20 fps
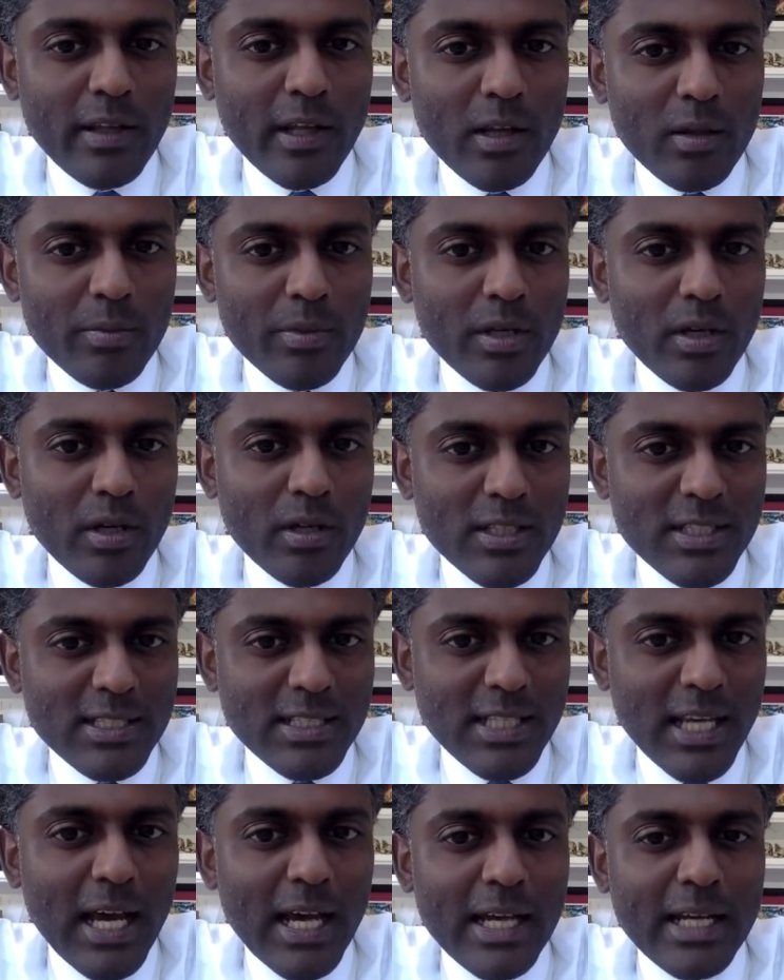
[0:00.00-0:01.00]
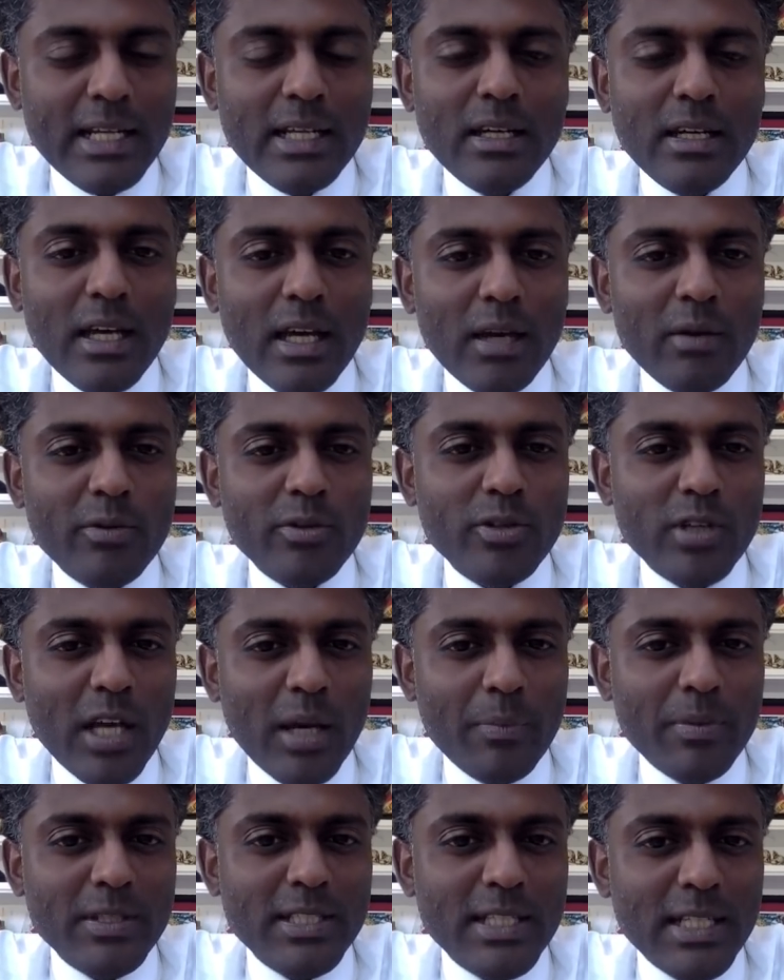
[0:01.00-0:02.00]
That'll be on the side, which will
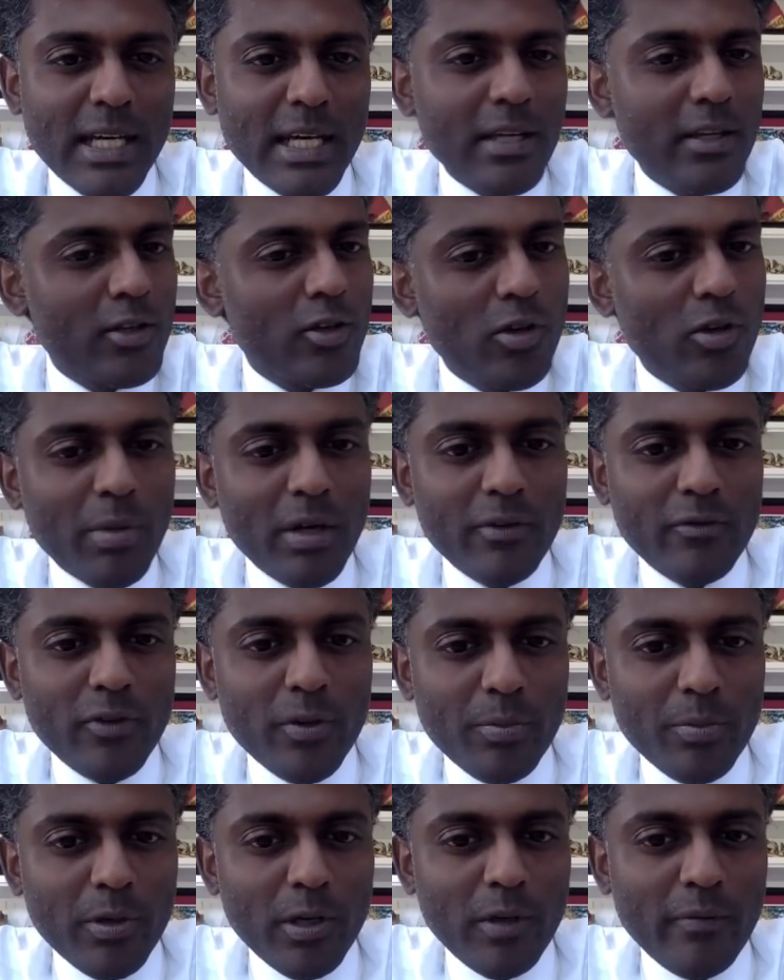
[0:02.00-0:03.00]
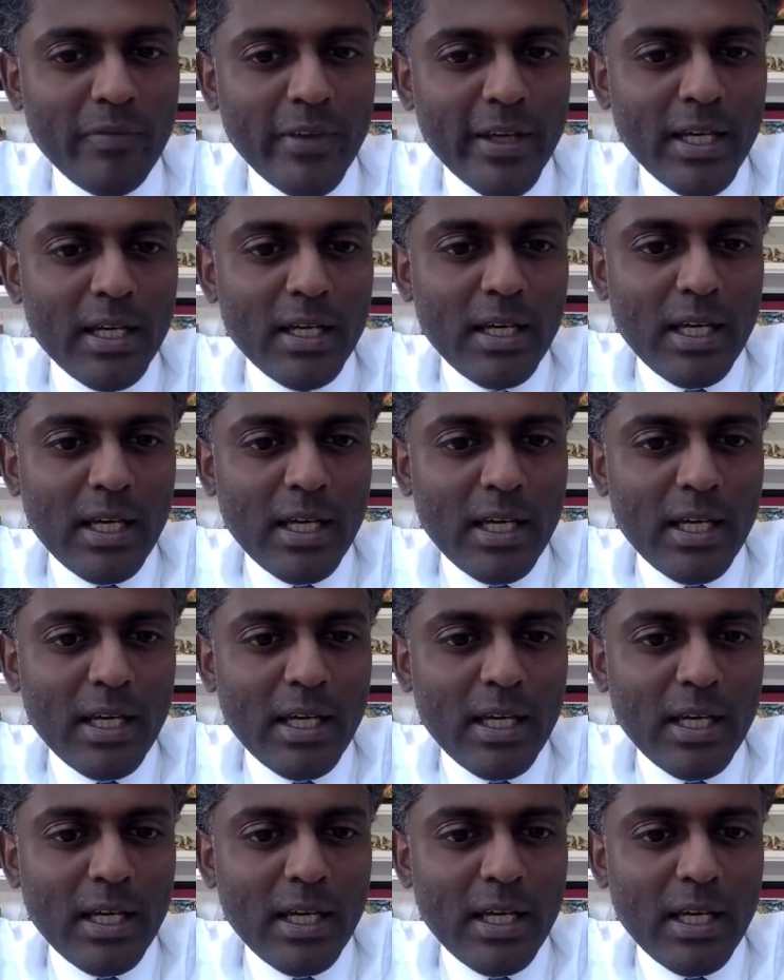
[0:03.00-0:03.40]
happen tonight. You know about football.